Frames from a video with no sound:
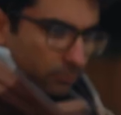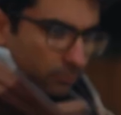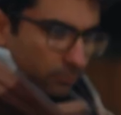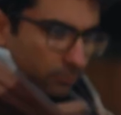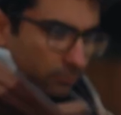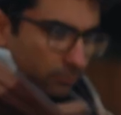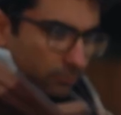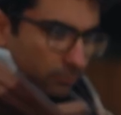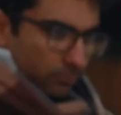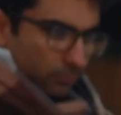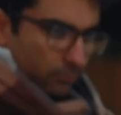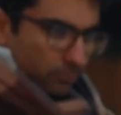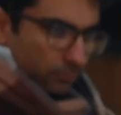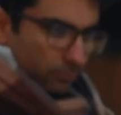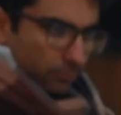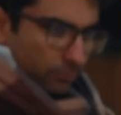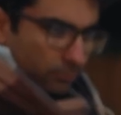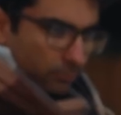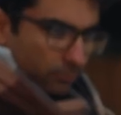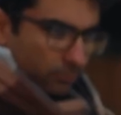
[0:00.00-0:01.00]

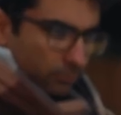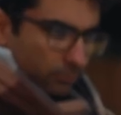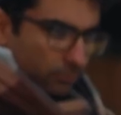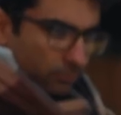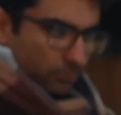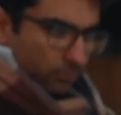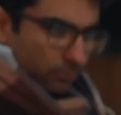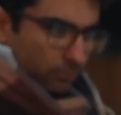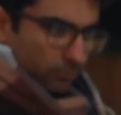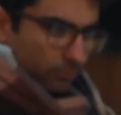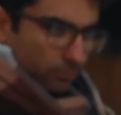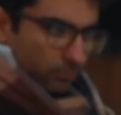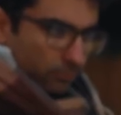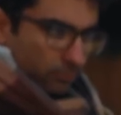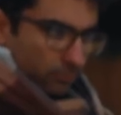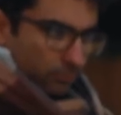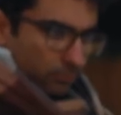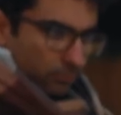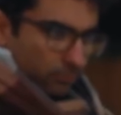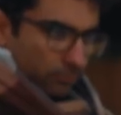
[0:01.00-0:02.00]

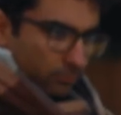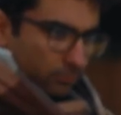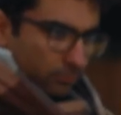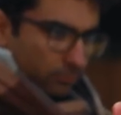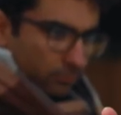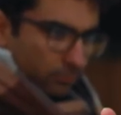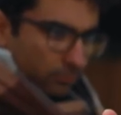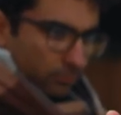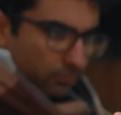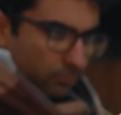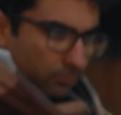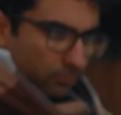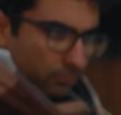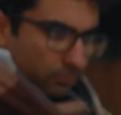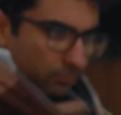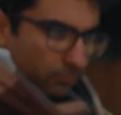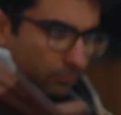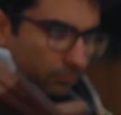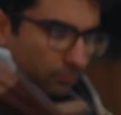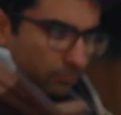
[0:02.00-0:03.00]

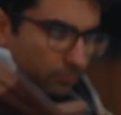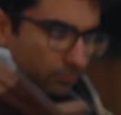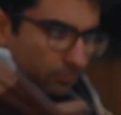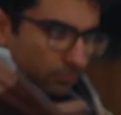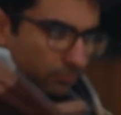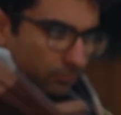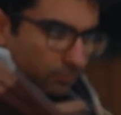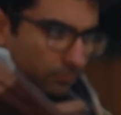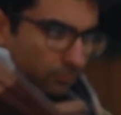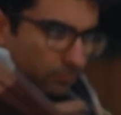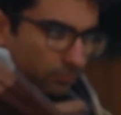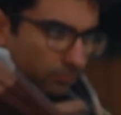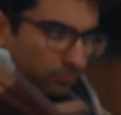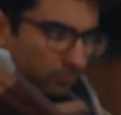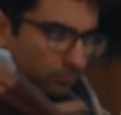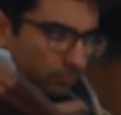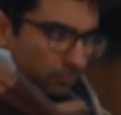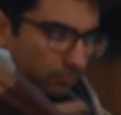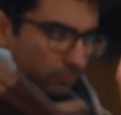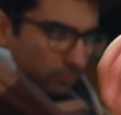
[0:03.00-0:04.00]

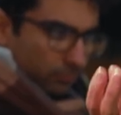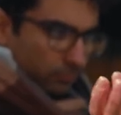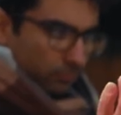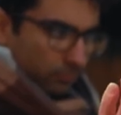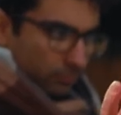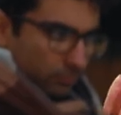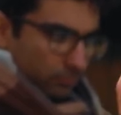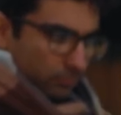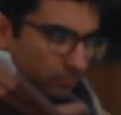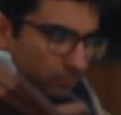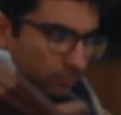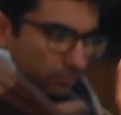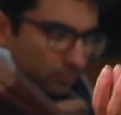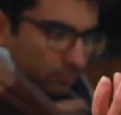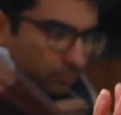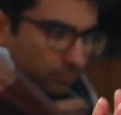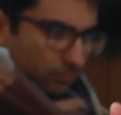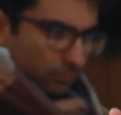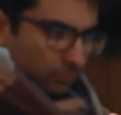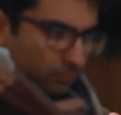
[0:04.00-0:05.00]

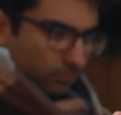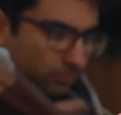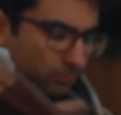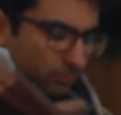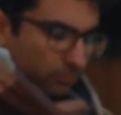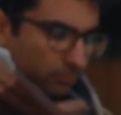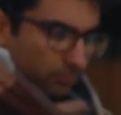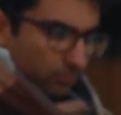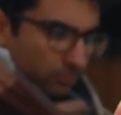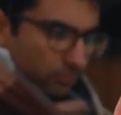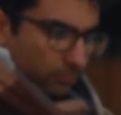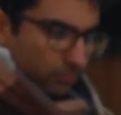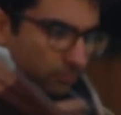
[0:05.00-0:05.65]
[no speech]